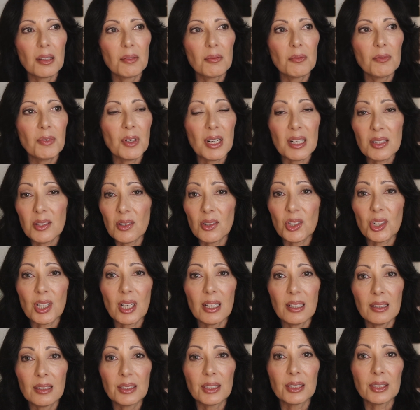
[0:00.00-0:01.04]
foster
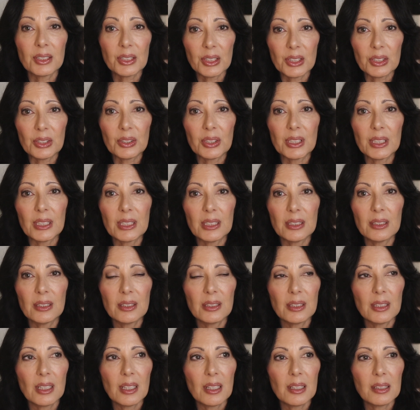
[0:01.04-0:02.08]
child included,
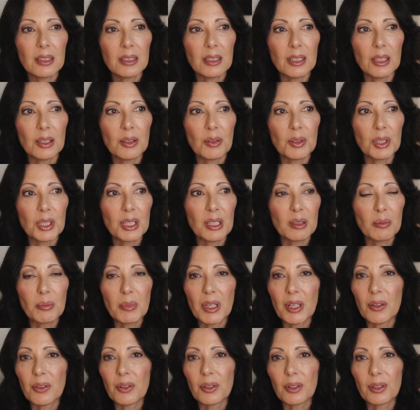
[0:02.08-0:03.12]
young
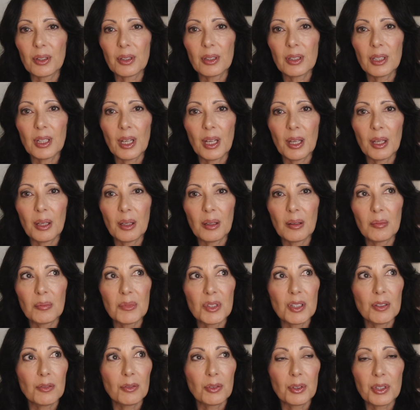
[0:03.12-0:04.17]
mother,
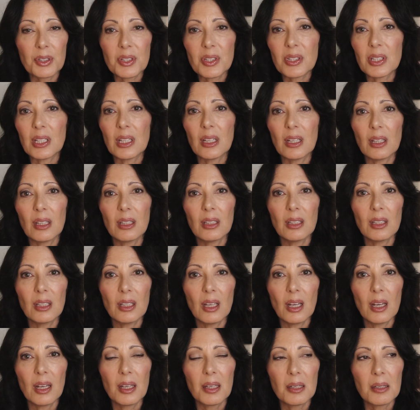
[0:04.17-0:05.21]
divorcee,
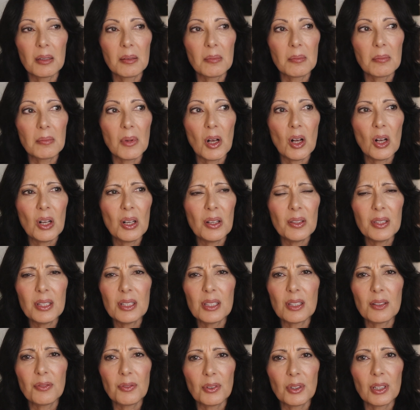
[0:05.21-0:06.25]
all the
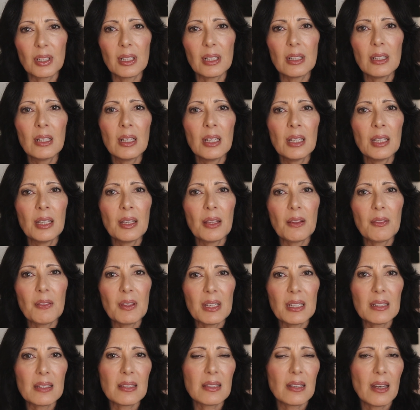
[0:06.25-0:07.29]
different
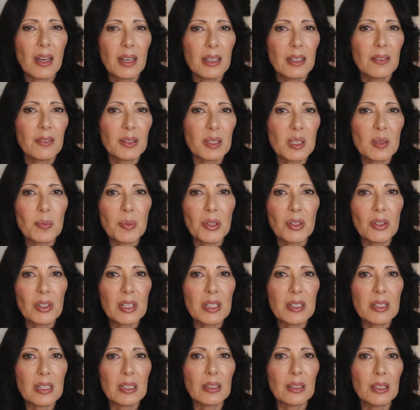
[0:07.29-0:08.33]
things that I have
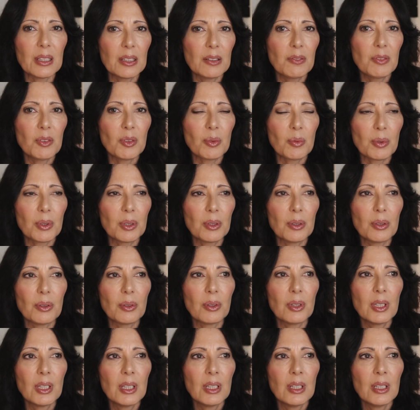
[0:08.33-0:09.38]
experienced and lived
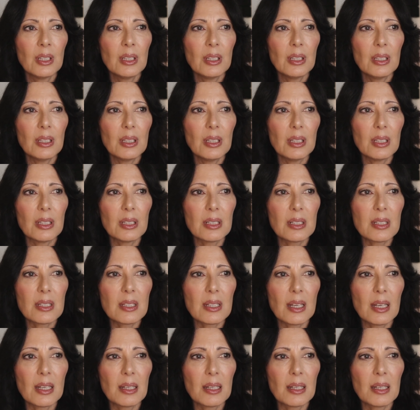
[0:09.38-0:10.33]
through. It